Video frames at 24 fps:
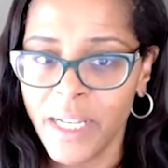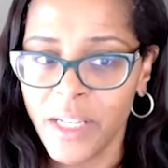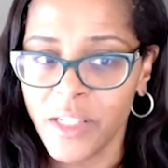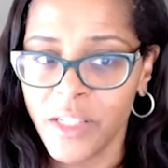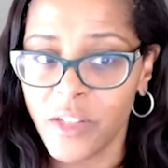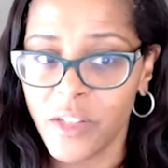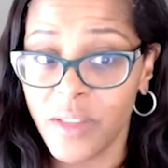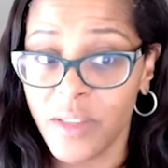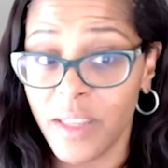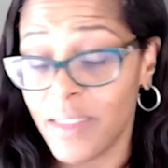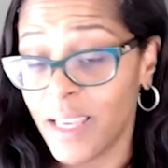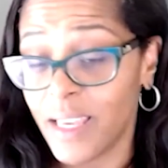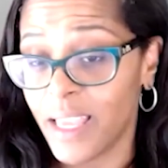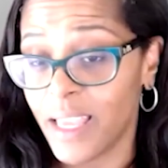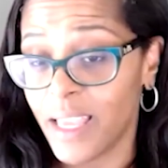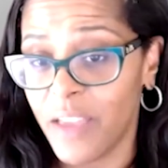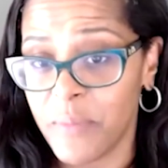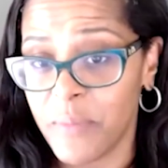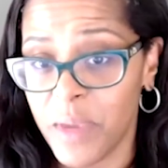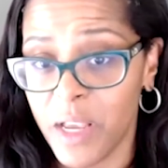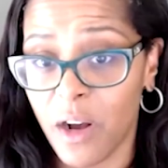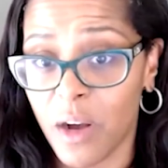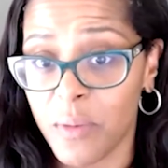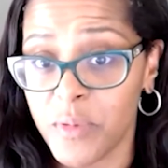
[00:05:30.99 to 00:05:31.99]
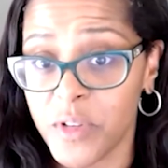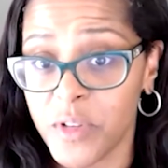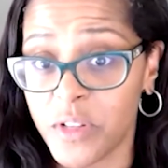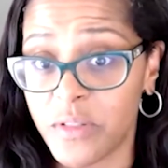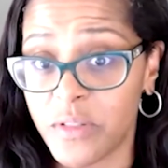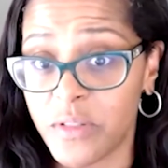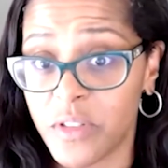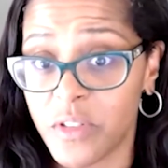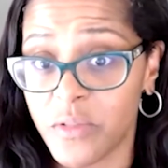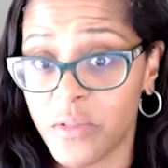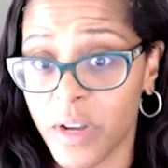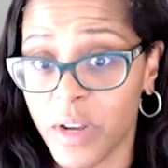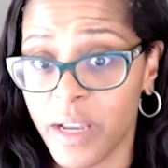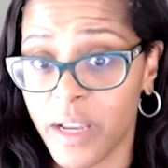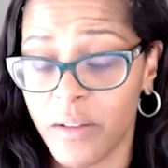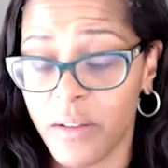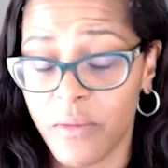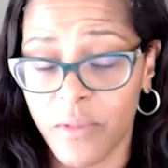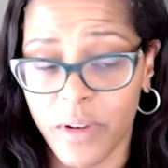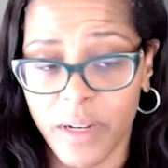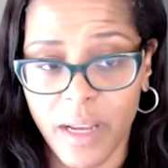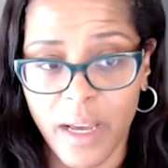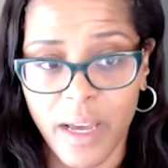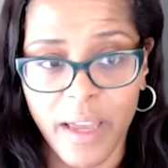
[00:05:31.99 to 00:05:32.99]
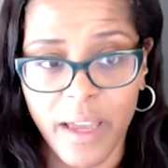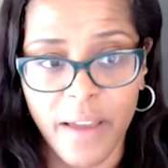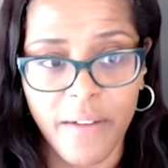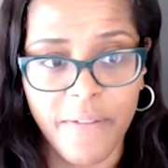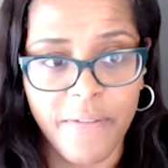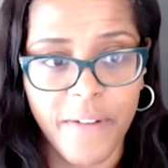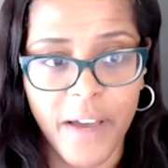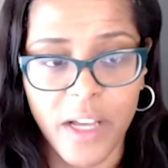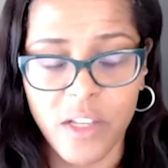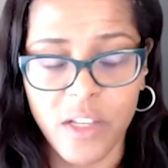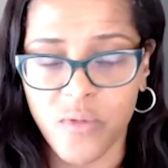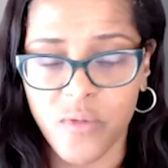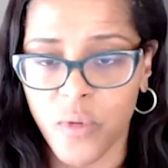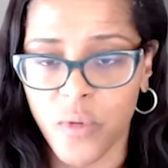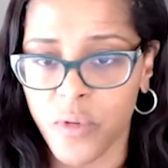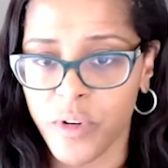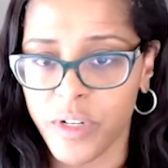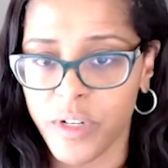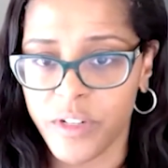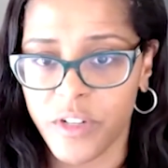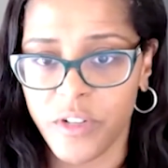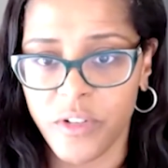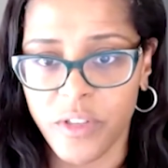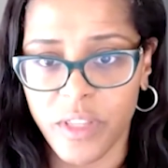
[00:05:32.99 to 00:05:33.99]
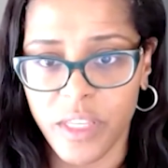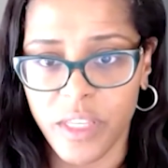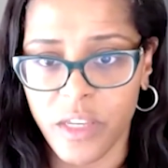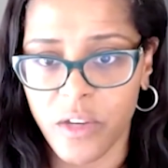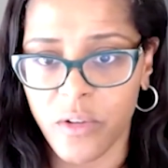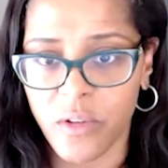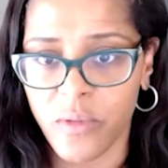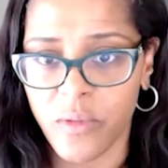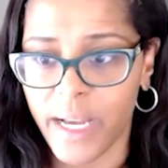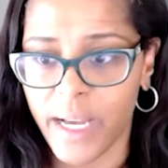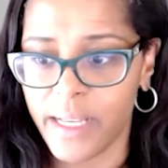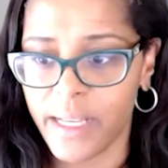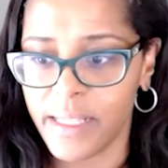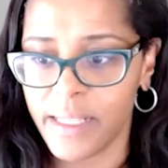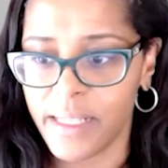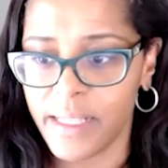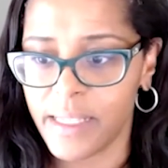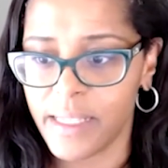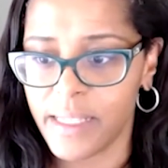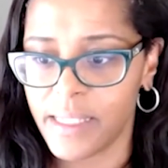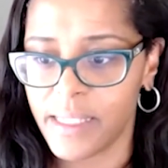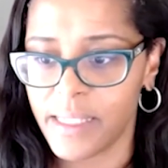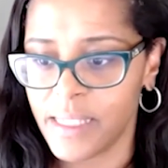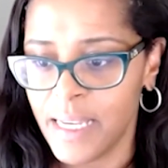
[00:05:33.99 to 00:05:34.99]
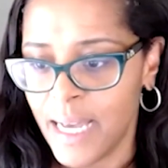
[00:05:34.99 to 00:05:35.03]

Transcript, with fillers: So then that gave me options, right? When I fast forward to the US,